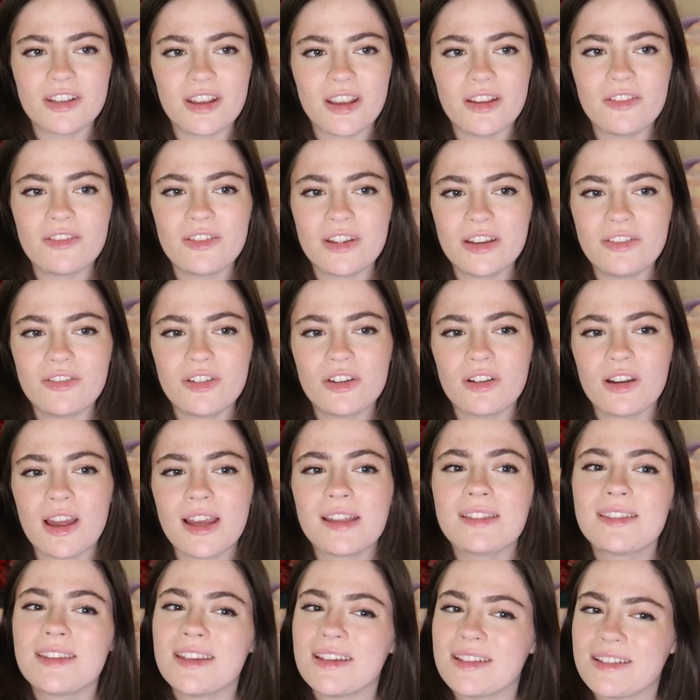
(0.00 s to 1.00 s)
Even if you're
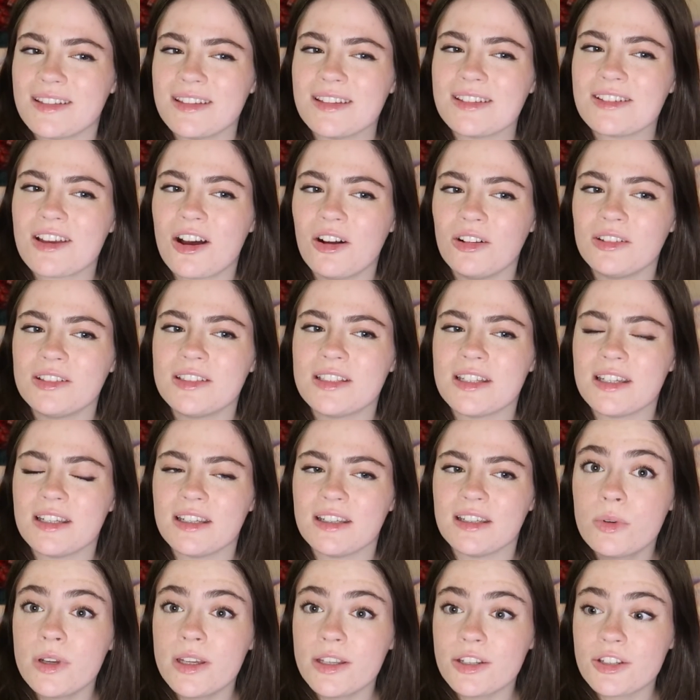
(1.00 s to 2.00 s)
like, this is
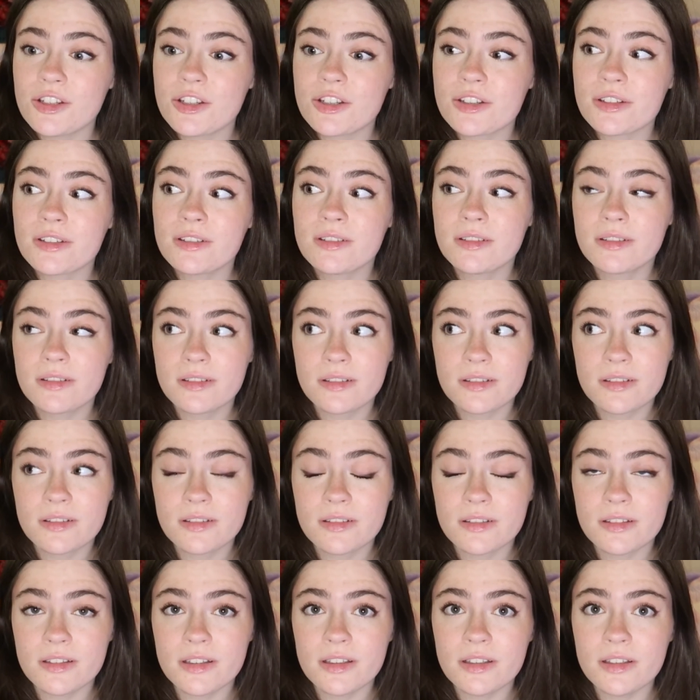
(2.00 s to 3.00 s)
culty, which,
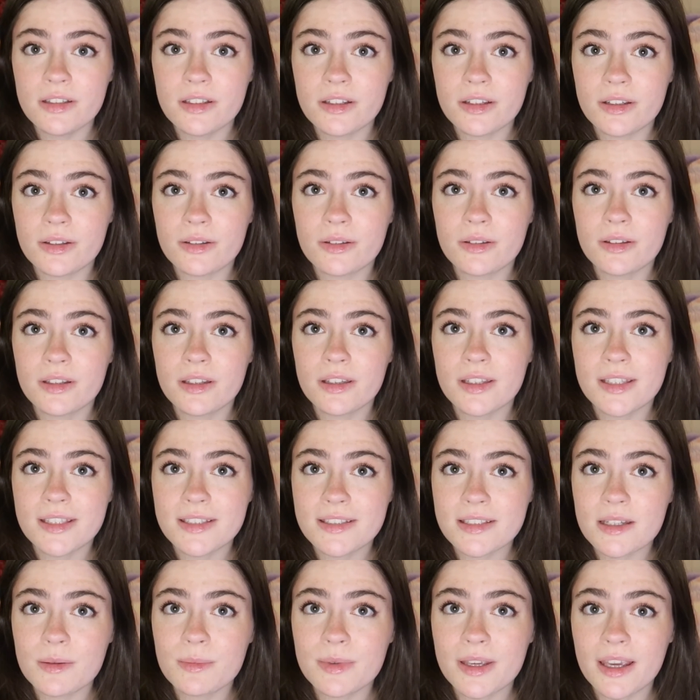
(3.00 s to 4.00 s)
you know, in
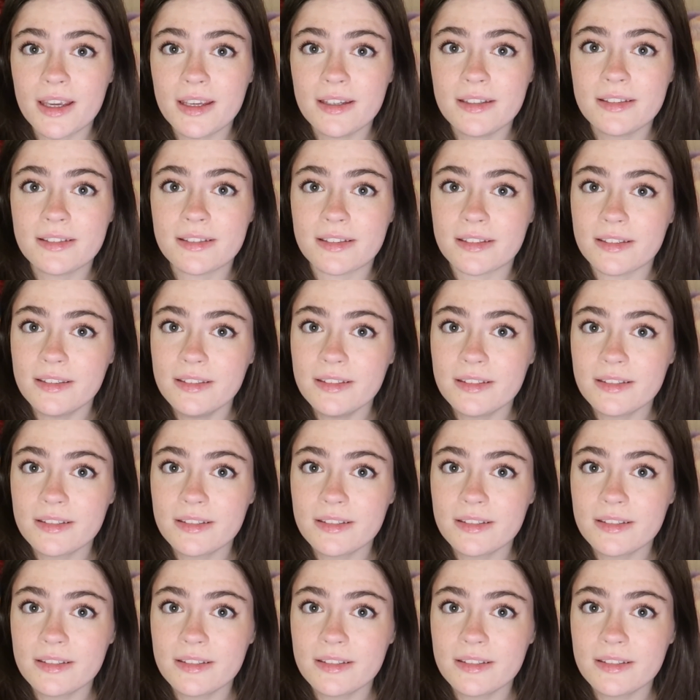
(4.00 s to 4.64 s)
some cases,